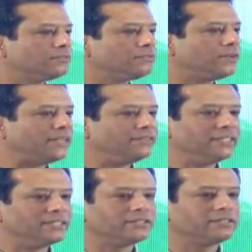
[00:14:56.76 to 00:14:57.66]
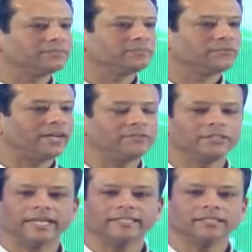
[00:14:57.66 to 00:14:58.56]
5 years. 5
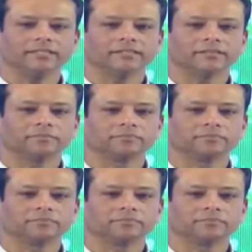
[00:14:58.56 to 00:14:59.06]
to 10 years.